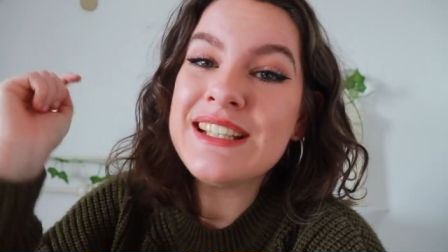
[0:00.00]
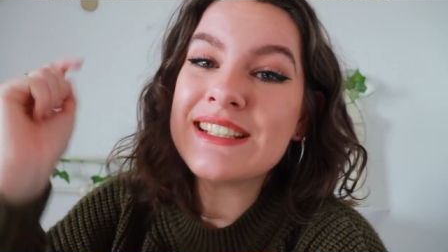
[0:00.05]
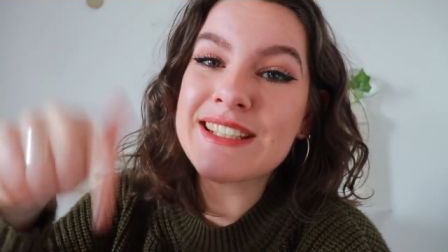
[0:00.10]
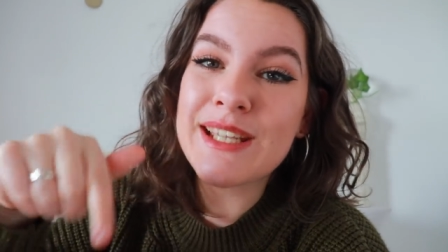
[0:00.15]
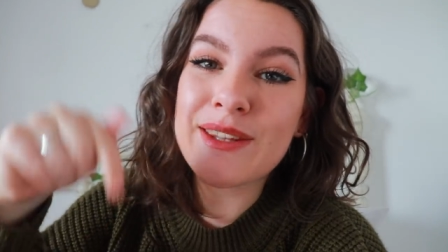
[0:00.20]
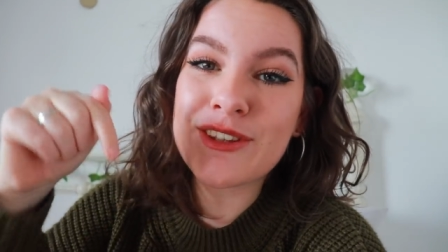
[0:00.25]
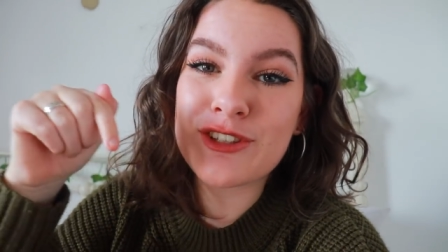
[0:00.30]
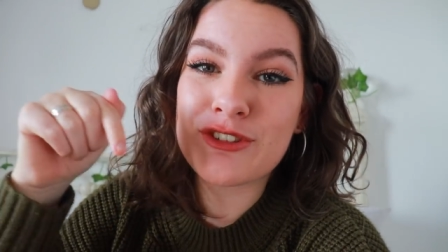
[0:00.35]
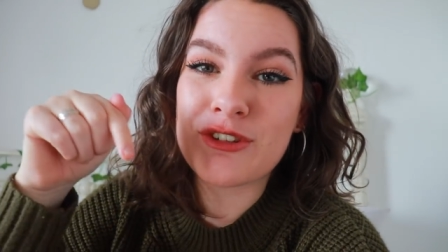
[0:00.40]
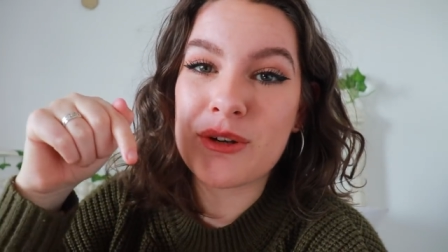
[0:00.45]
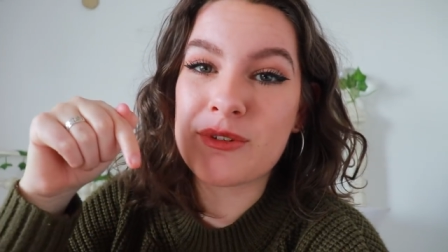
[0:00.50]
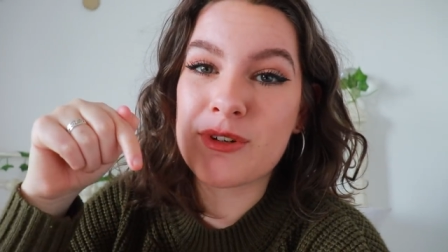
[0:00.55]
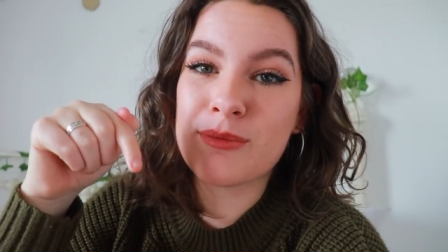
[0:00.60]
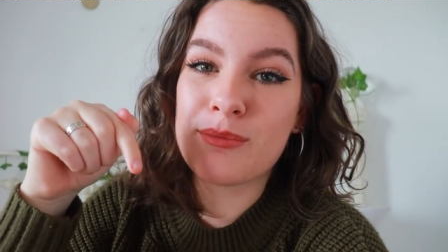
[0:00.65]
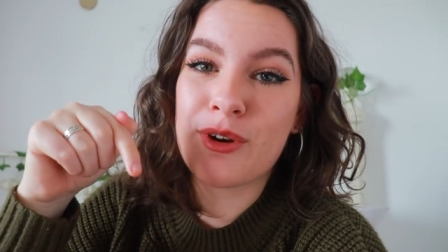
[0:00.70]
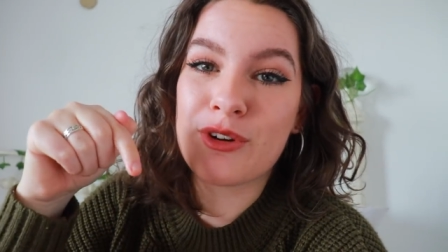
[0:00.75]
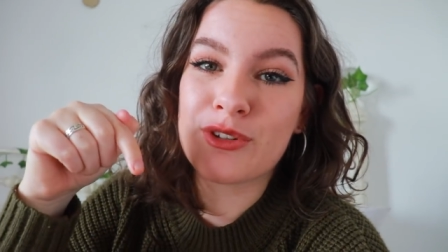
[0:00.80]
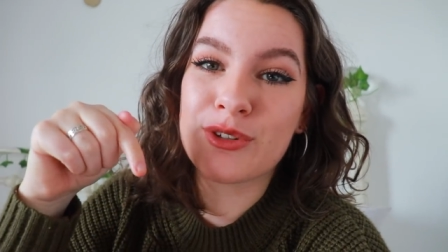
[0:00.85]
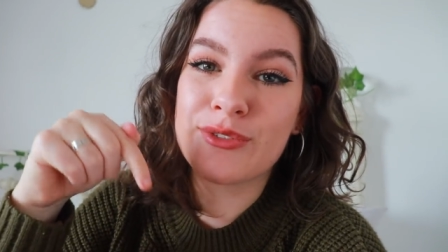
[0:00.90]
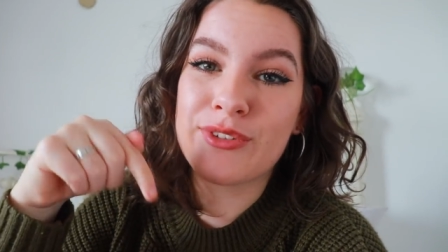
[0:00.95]
Down the description
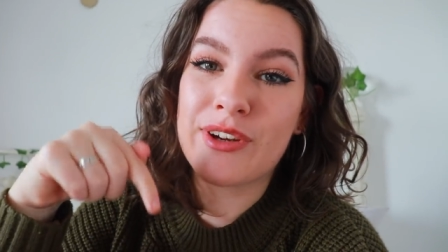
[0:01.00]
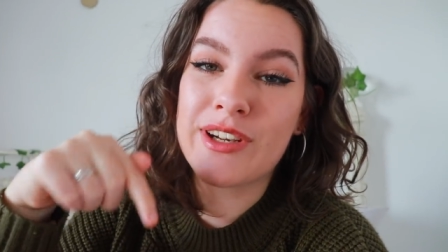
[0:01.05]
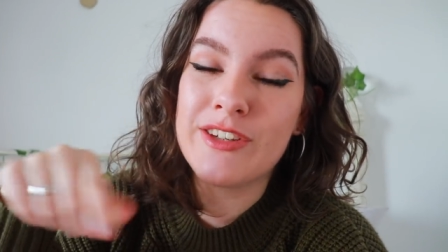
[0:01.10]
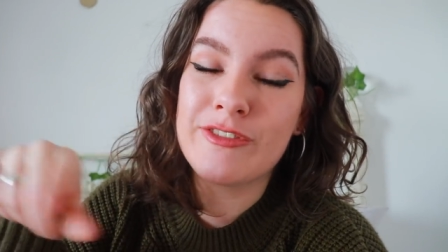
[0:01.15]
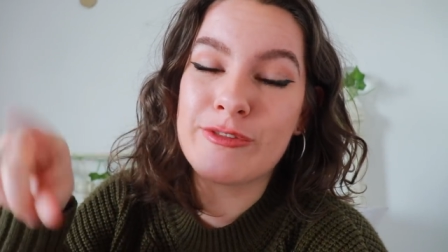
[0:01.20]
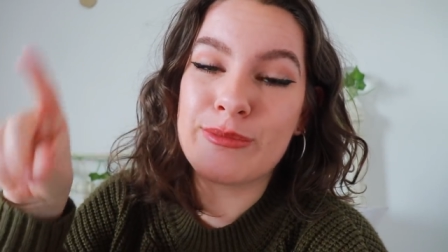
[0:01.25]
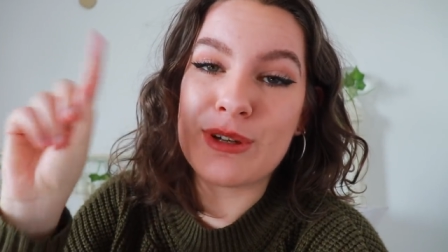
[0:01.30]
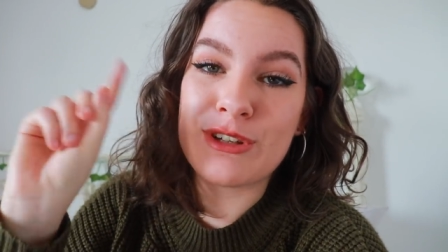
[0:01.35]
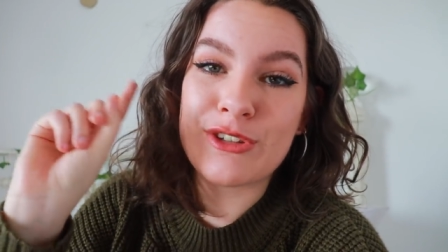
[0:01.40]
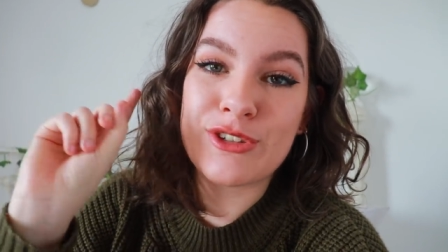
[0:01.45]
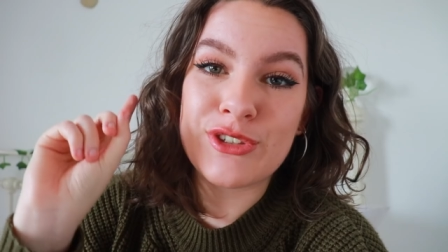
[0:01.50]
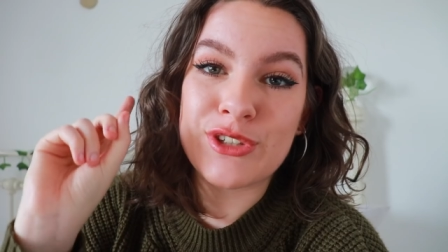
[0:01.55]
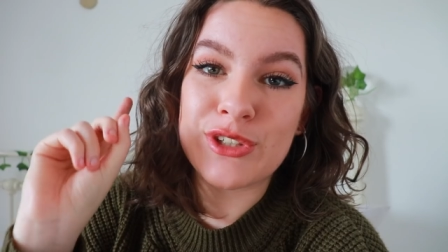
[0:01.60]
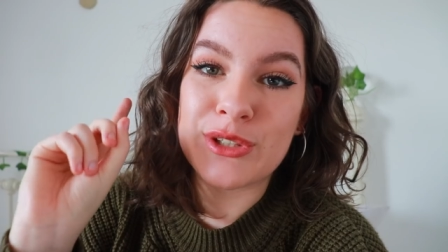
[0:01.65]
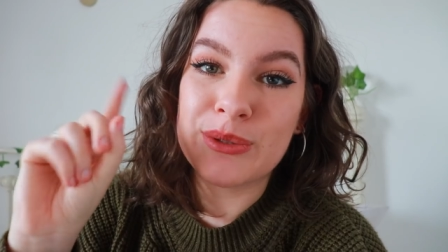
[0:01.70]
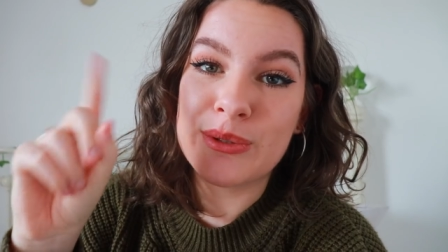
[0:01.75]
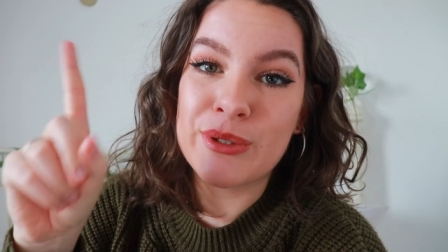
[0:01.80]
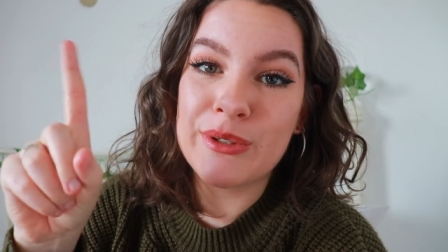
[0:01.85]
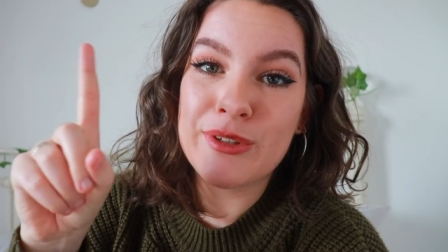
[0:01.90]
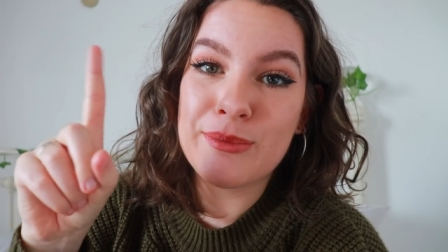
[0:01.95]
box you'll find information
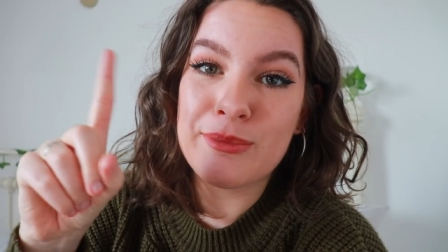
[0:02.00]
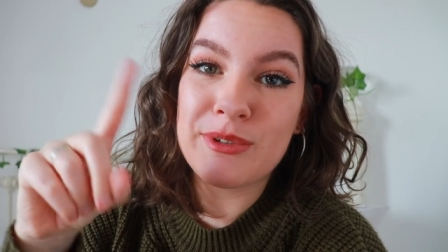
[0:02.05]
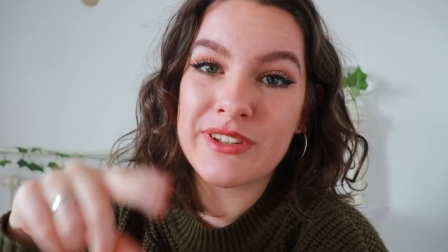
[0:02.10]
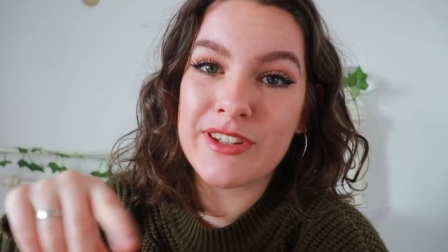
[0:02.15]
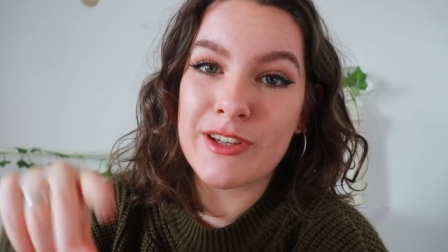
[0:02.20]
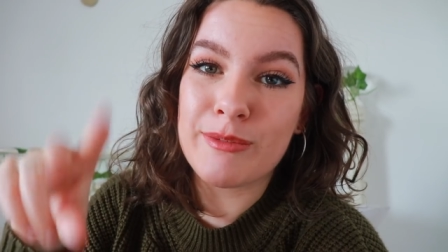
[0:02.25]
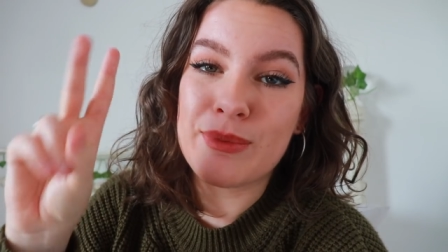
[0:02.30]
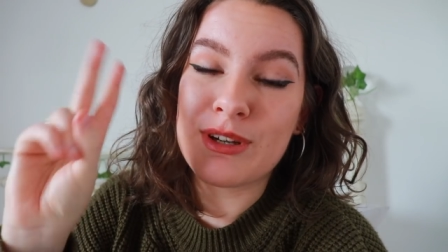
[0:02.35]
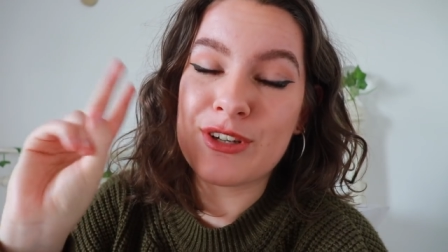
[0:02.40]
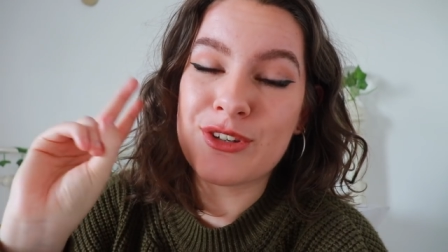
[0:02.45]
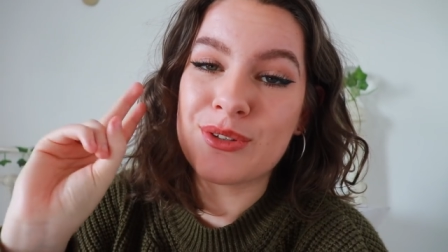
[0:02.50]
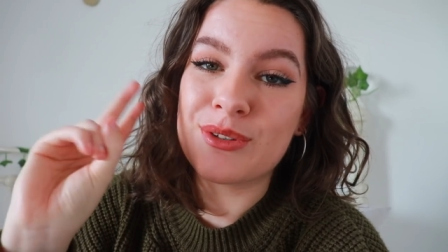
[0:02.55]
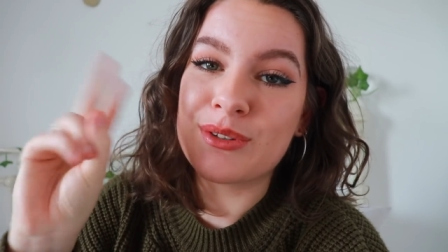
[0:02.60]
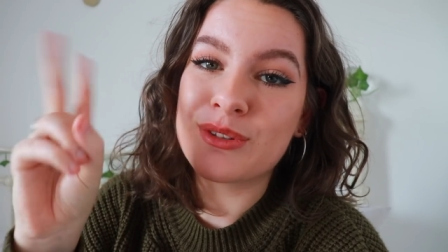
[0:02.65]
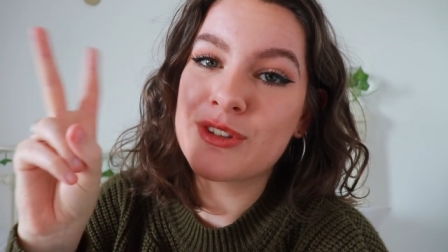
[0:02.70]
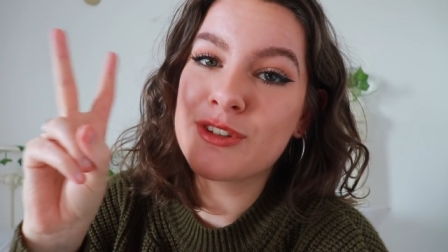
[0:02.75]
to all the books I've mentioned,